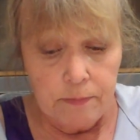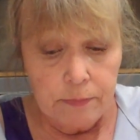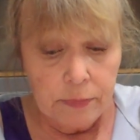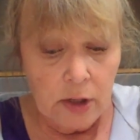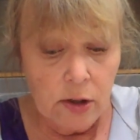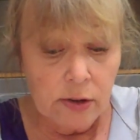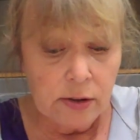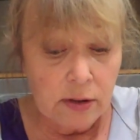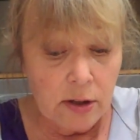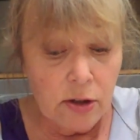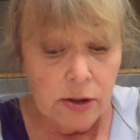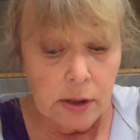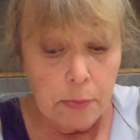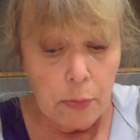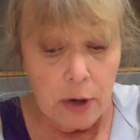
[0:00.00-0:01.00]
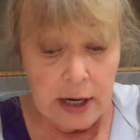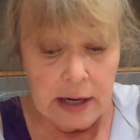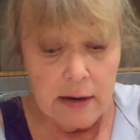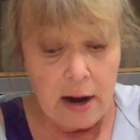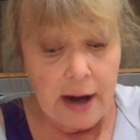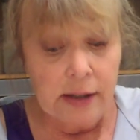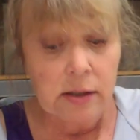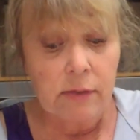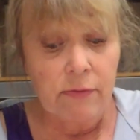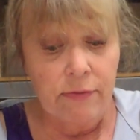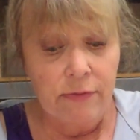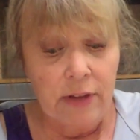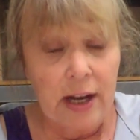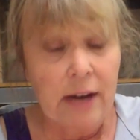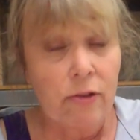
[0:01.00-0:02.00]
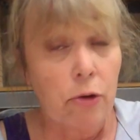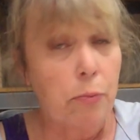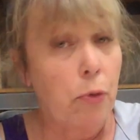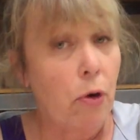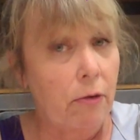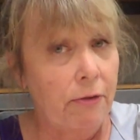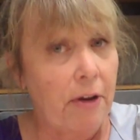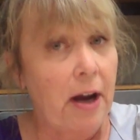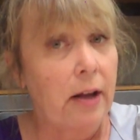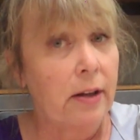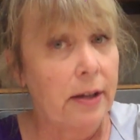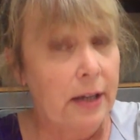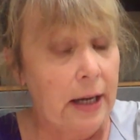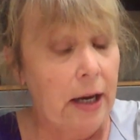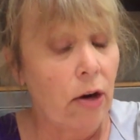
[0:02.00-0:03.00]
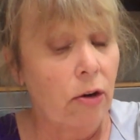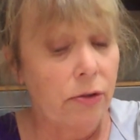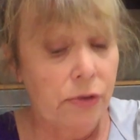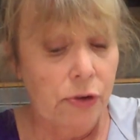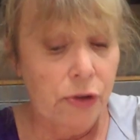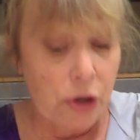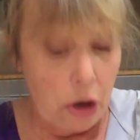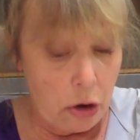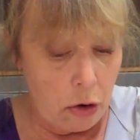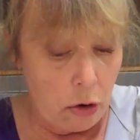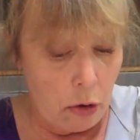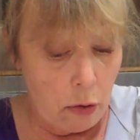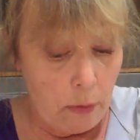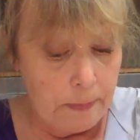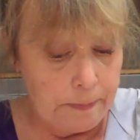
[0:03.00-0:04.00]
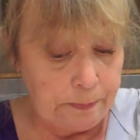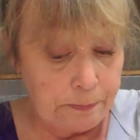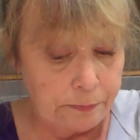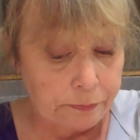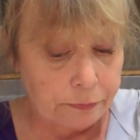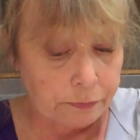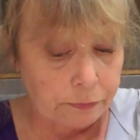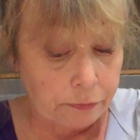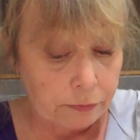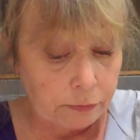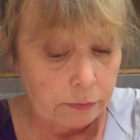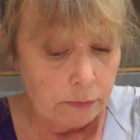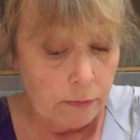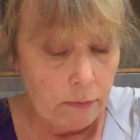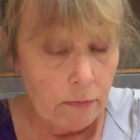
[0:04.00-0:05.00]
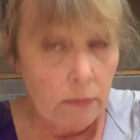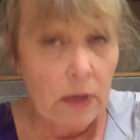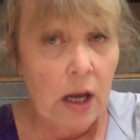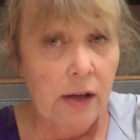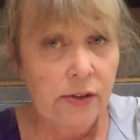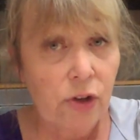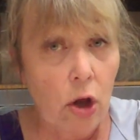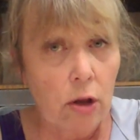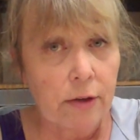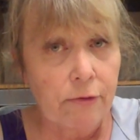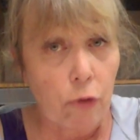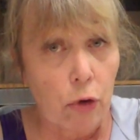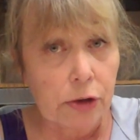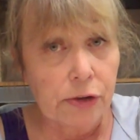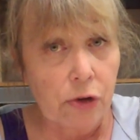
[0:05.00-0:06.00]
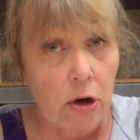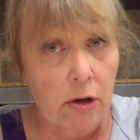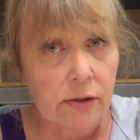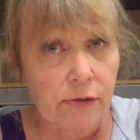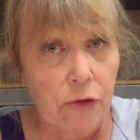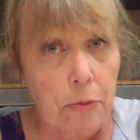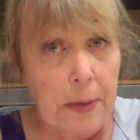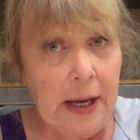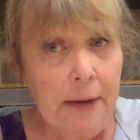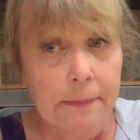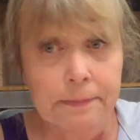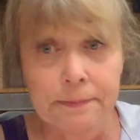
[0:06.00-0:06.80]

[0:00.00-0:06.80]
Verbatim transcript: there's, there's a pretty nice flavor profile in here. So, solid four stars for me.